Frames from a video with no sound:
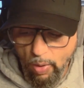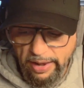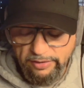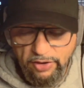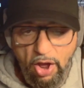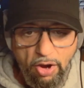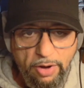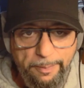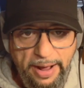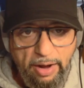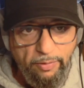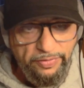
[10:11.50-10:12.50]
I talk
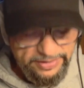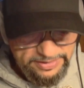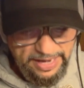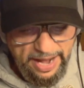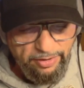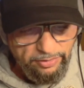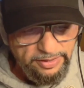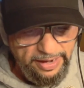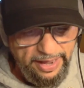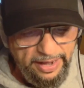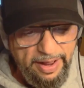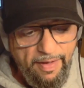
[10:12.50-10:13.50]
about this title
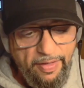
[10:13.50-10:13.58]
today